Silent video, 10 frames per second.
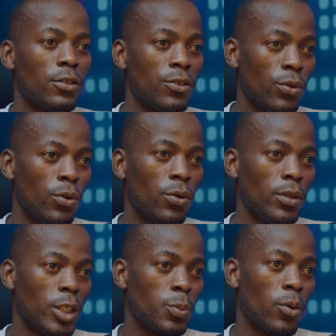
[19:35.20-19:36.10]
through
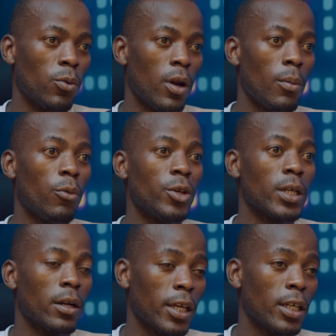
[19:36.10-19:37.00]
this program, we
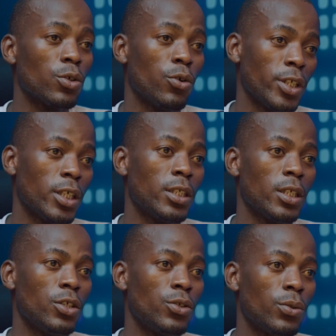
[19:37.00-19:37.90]
shall get
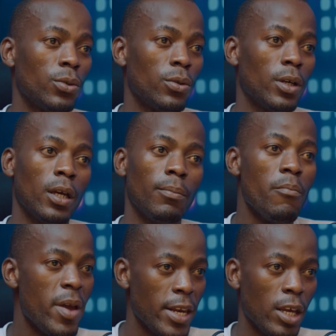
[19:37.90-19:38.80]
connected to
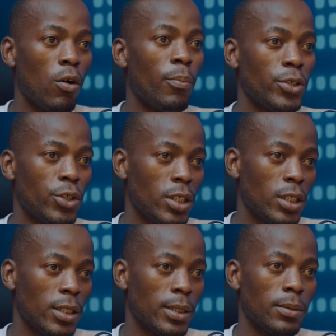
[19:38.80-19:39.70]
many
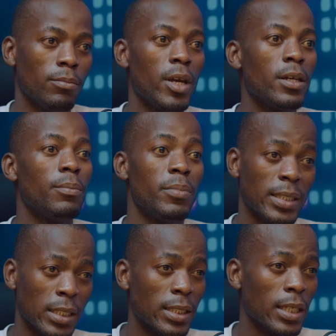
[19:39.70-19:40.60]
opportunities, many
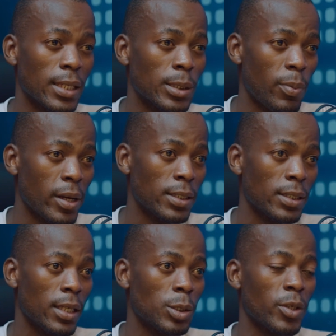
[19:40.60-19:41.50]
business
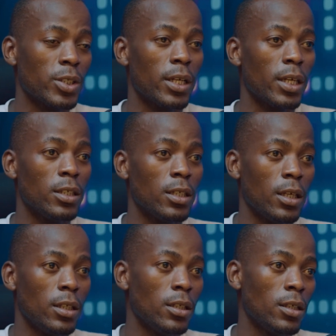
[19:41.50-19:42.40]
experts, especially
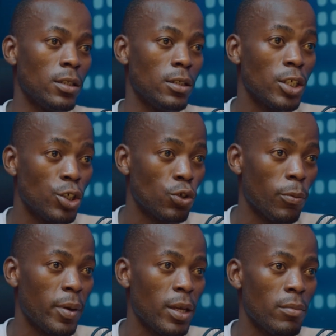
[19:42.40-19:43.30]
in digital
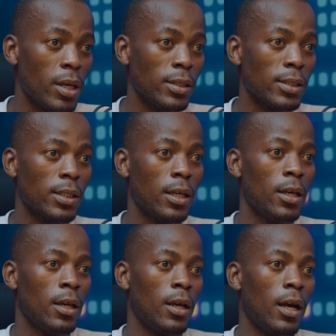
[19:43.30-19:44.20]
payments,
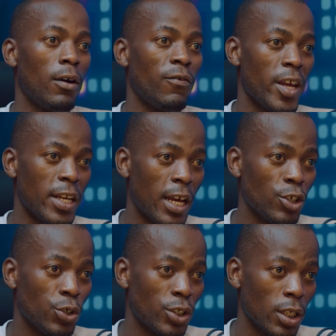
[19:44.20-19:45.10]

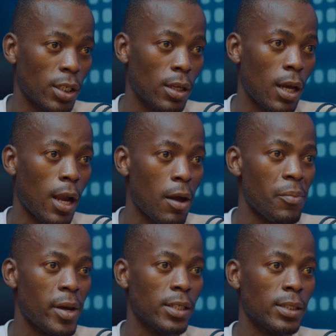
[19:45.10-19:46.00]
financial tech
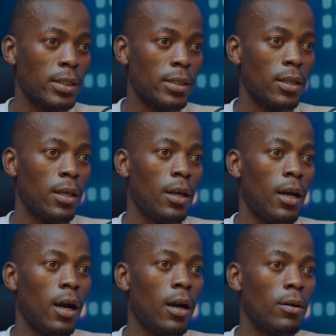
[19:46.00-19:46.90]
companies
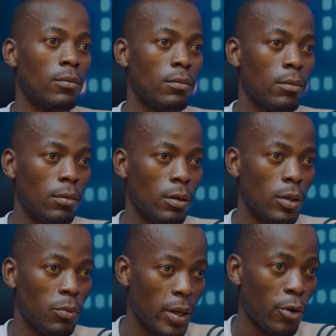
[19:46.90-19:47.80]

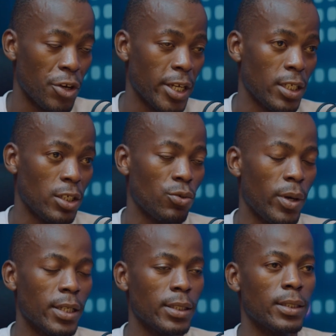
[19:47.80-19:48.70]
will be connected
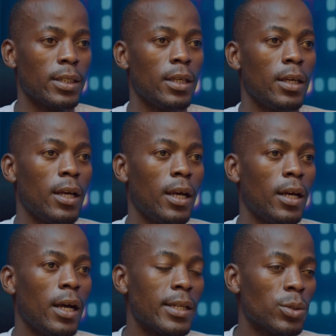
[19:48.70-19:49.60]
to us,
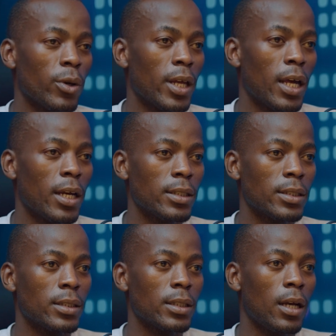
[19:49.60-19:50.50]
as well
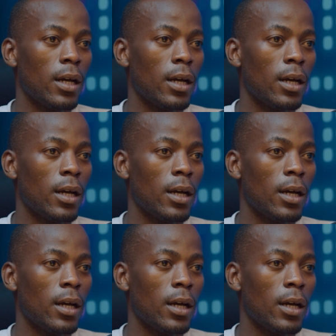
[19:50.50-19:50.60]
as